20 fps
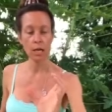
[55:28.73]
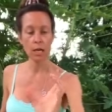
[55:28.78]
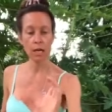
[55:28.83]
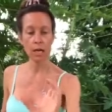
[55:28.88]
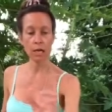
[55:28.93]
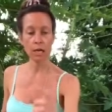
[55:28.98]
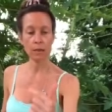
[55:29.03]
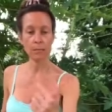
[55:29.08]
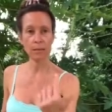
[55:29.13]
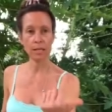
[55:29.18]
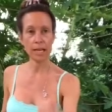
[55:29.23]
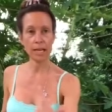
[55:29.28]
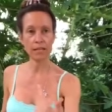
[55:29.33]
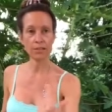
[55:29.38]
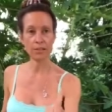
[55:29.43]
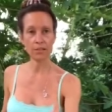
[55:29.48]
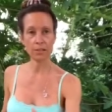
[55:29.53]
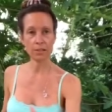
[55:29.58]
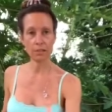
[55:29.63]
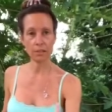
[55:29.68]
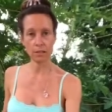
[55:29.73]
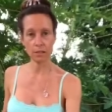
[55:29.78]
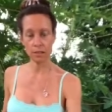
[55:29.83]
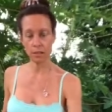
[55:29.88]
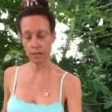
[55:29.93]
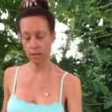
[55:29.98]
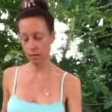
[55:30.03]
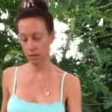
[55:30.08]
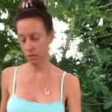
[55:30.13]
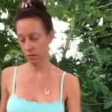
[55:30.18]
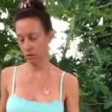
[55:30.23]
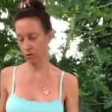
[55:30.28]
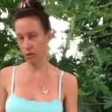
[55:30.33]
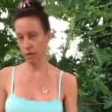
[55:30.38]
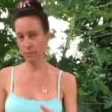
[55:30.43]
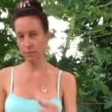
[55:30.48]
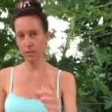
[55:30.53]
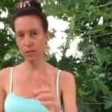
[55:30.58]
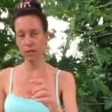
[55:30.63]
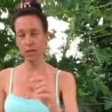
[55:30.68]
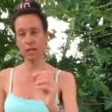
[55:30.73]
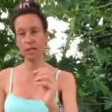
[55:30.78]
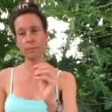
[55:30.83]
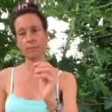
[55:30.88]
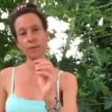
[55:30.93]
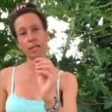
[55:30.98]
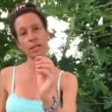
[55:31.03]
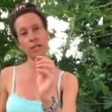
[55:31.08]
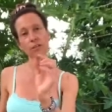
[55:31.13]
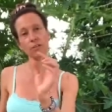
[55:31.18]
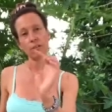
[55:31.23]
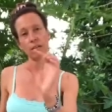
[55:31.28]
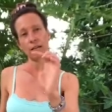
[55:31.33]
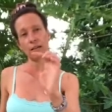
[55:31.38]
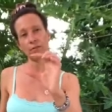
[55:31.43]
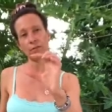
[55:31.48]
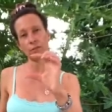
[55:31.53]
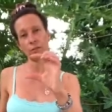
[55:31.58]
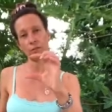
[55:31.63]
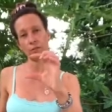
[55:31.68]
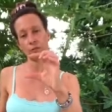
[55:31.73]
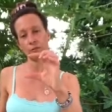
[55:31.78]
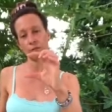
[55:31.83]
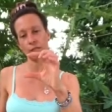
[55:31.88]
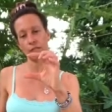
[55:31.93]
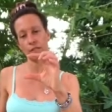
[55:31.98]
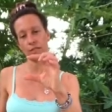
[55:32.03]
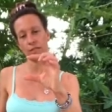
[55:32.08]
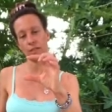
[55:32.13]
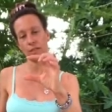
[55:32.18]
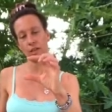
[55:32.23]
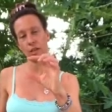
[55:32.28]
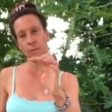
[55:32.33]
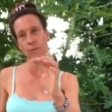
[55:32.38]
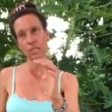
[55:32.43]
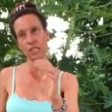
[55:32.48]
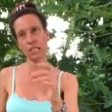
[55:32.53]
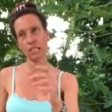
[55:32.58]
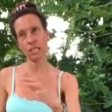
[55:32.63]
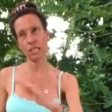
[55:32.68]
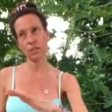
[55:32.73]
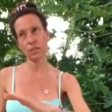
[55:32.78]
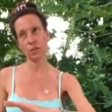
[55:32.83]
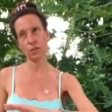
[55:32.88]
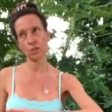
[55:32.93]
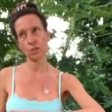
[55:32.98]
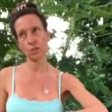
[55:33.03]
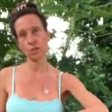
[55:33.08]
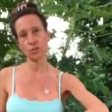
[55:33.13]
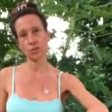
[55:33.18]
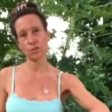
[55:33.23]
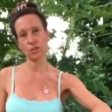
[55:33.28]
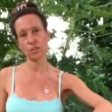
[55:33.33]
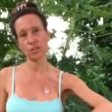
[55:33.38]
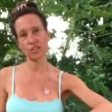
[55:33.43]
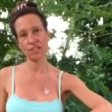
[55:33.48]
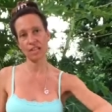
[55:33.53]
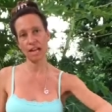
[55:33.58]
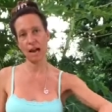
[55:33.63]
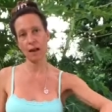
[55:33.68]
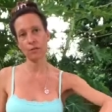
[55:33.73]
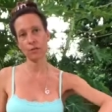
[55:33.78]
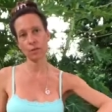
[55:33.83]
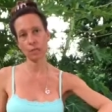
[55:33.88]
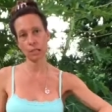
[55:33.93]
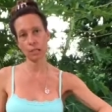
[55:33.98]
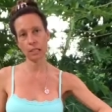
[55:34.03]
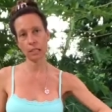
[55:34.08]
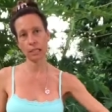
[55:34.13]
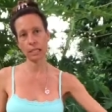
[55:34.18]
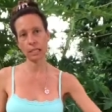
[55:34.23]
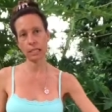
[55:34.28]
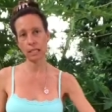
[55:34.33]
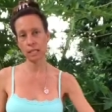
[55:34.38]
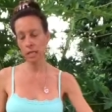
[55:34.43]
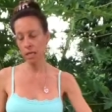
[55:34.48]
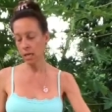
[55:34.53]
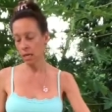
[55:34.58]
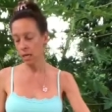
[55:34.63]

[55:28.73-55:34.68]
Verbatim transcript: Um, it has the the scrubbies on it, but I also have the little green scrubbies that you can use to scour and clean.